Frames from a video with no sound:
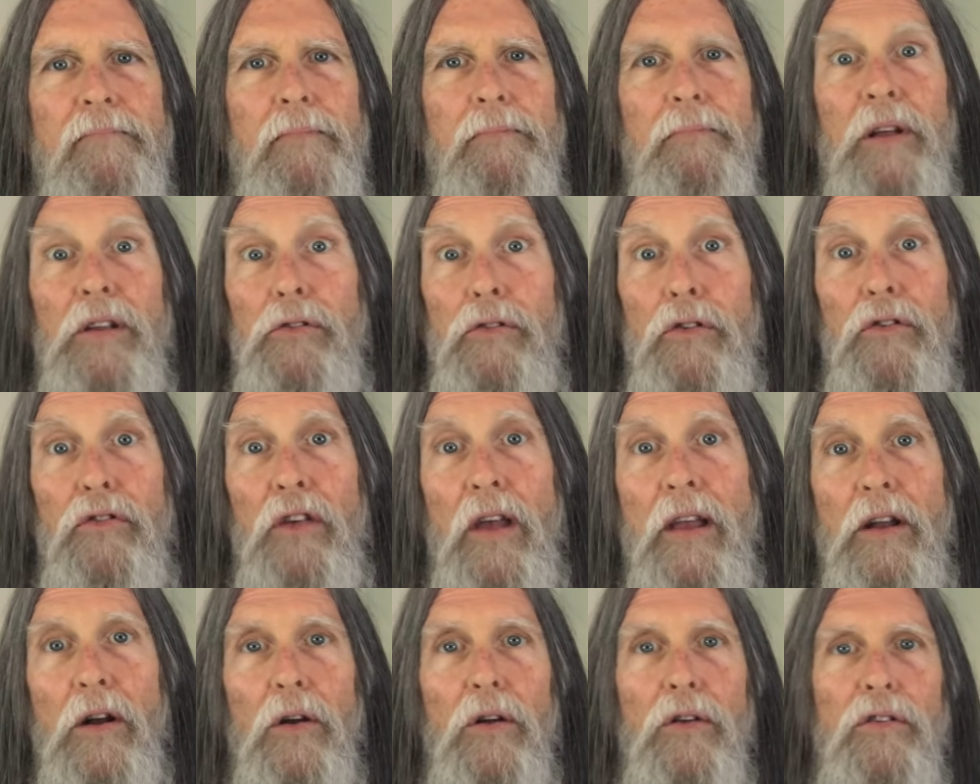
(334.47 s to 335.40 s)
Mr.
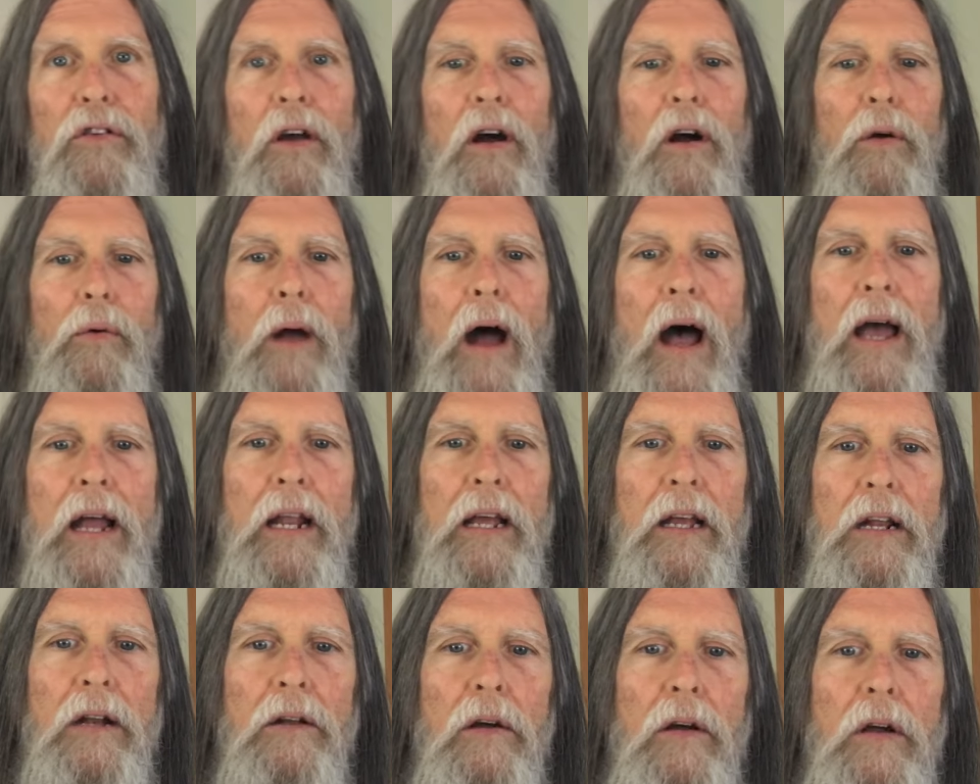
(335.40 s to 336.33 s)
Singer's
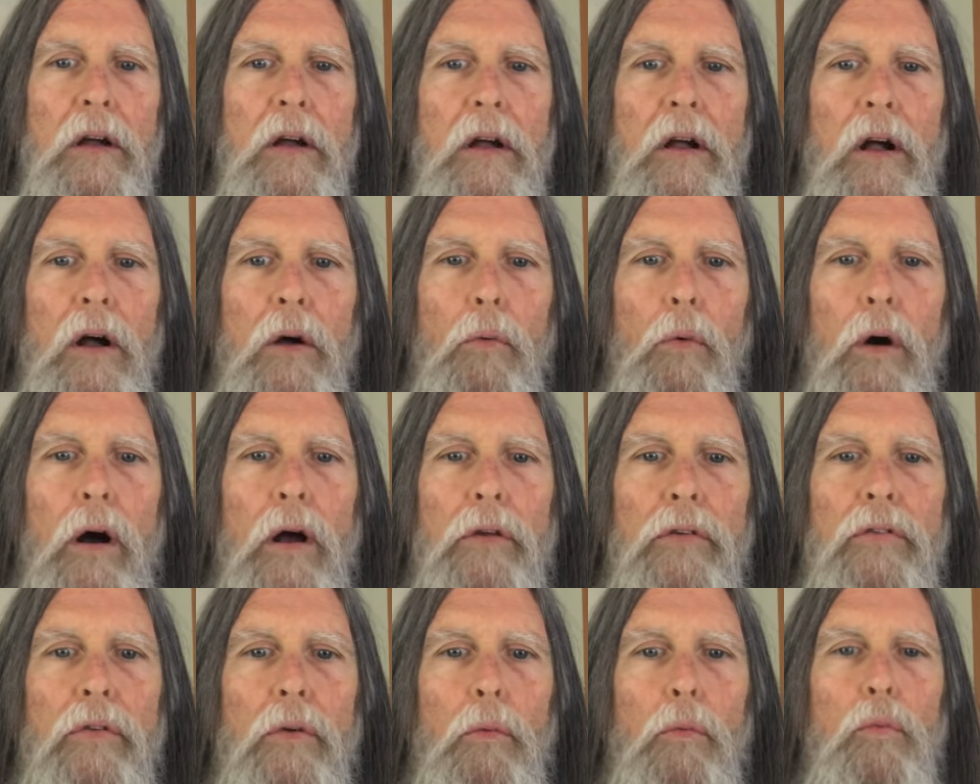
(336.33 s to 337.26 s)
writing,
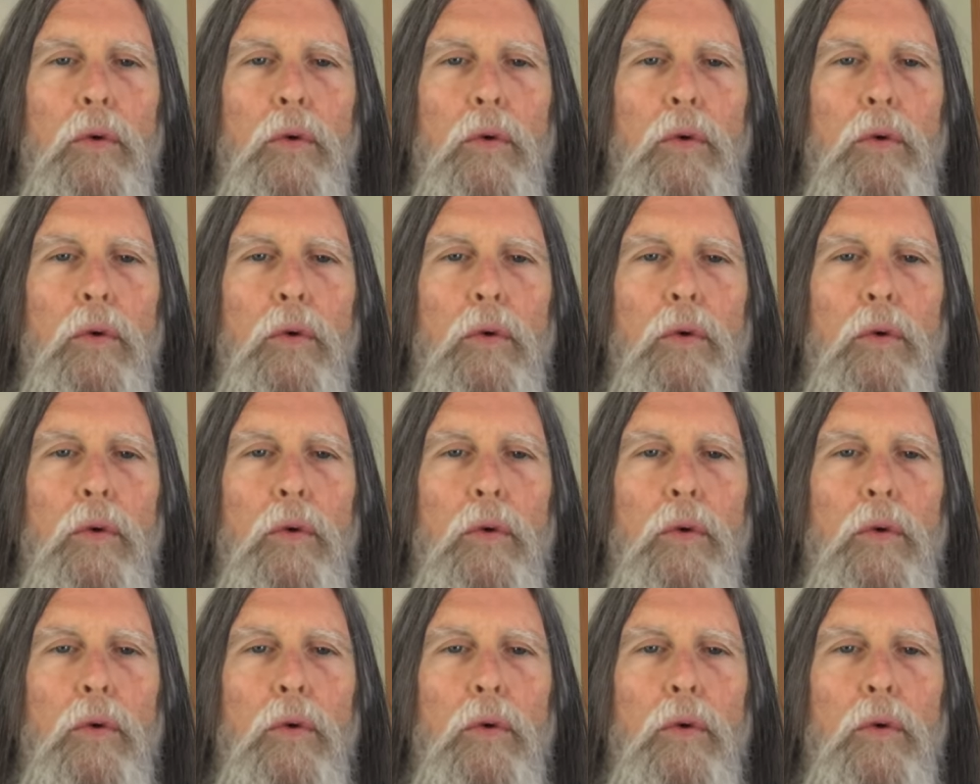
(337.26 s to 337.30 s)
was